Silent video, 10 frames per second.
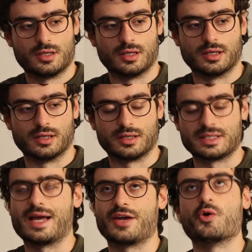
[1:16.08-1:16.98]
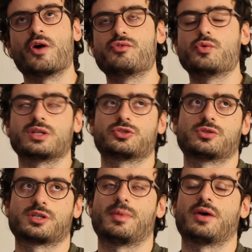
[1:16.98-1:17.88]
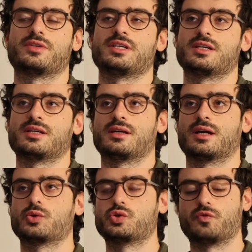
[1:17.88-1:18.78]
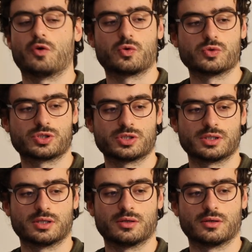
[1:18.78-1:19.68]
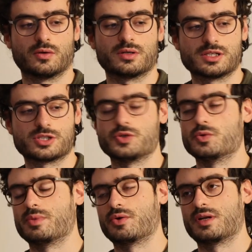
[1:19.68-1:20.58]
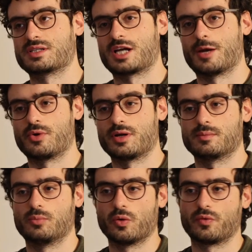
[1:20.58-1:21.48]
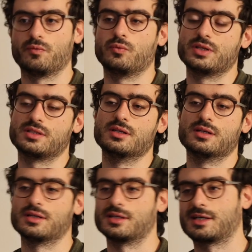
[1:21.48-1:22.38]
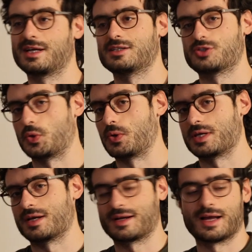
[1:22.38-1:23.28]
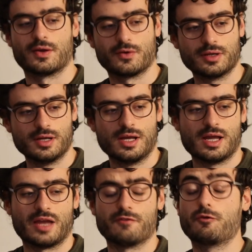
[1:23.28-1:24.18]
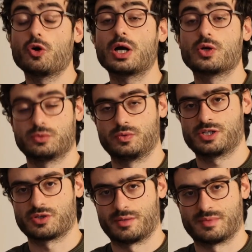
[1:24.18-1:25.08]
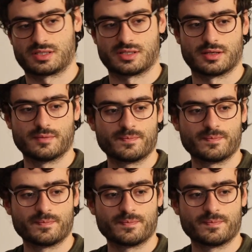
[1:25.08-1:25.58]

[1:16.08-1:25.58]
Yeah, I know everyone talks about the autofocus on this new mirrorless camera, both with Sony and Canon, and for a good reason, I must say.